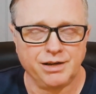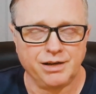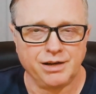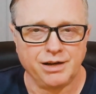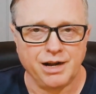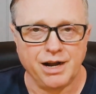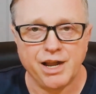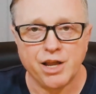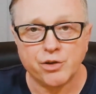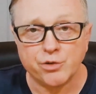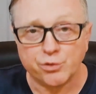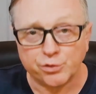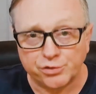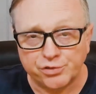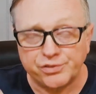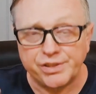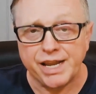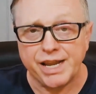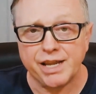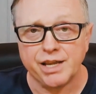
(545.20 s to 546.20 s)
I
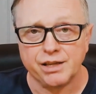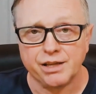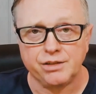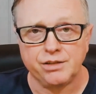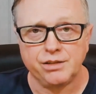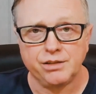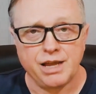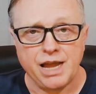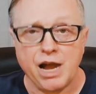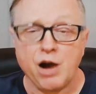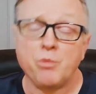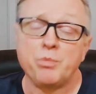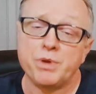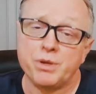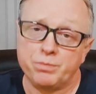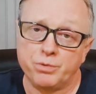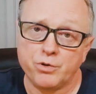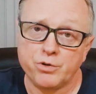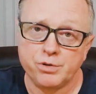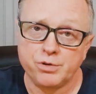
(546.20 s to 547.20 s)
understand how
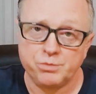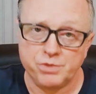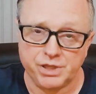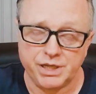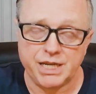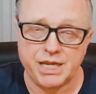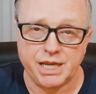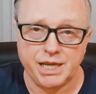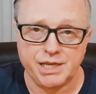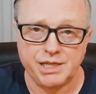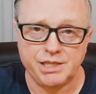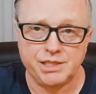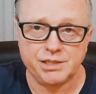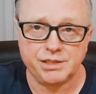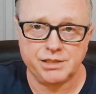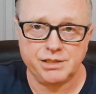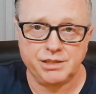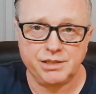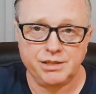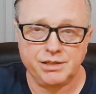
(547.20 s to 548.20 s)
people communicate,
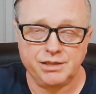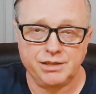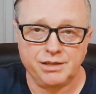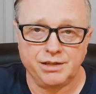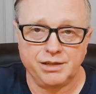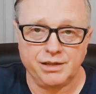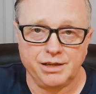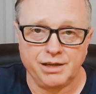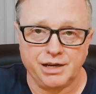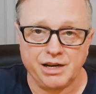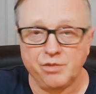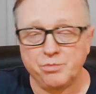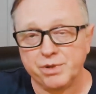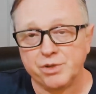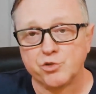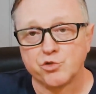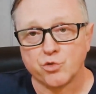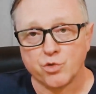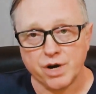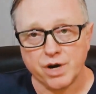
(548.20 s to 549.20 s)
and I've been
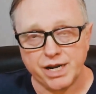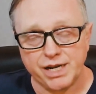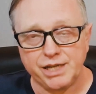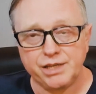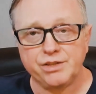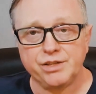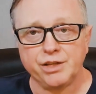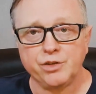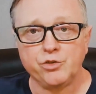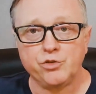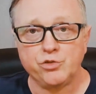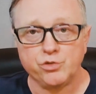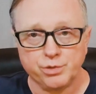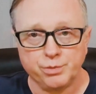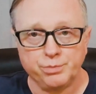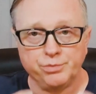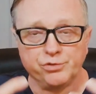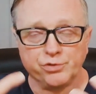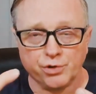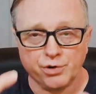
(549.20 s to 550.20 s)
trained in to
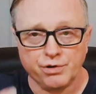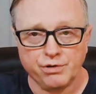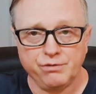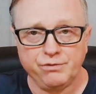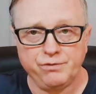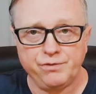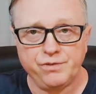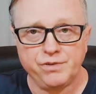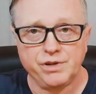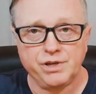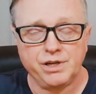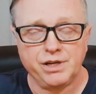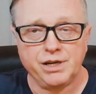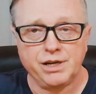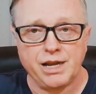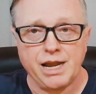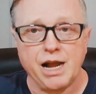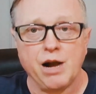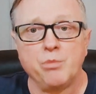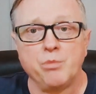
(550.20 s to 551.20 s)
observe
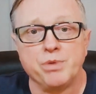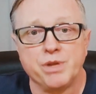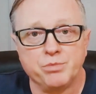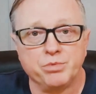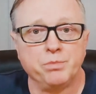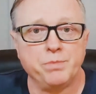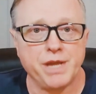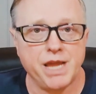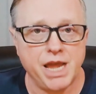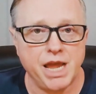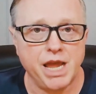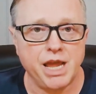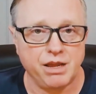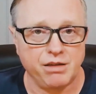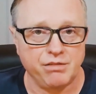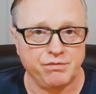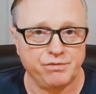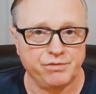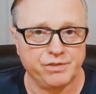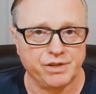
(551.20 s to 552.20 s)
how people behave.
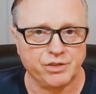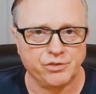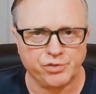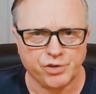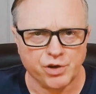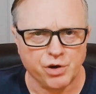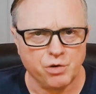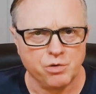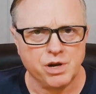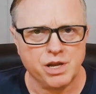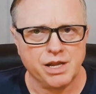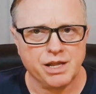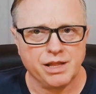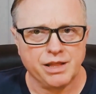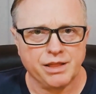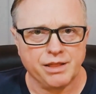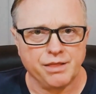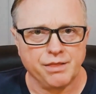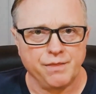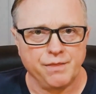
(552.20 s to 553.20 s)
And so
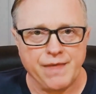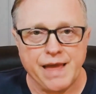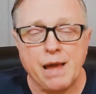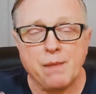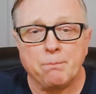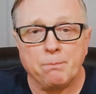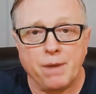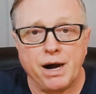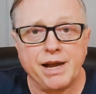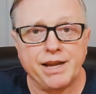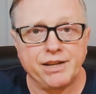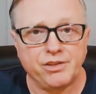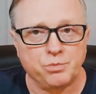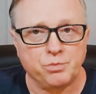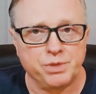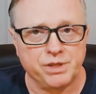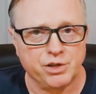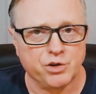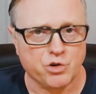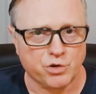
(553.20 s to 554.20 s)
that might
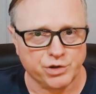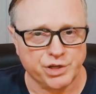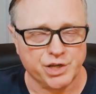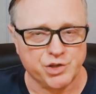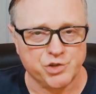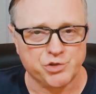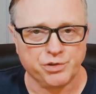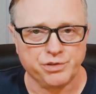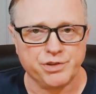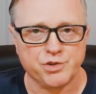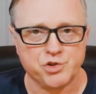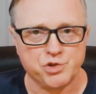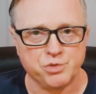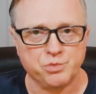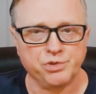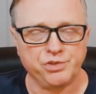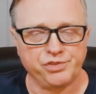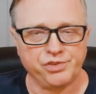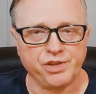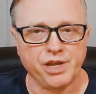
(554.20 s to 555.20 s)
be a credential that you
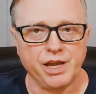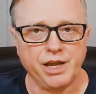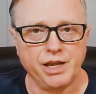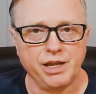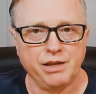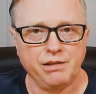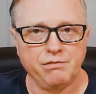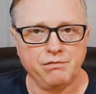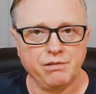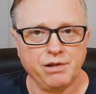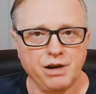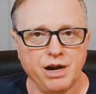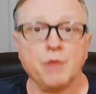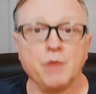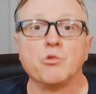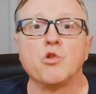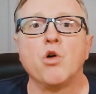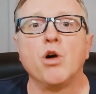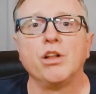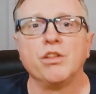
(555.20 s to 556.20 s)
would say, I'm
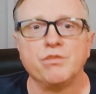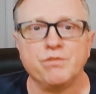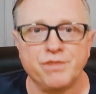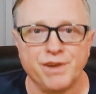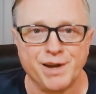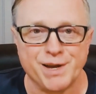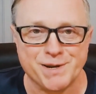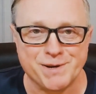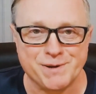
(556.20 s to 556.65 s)
qualified.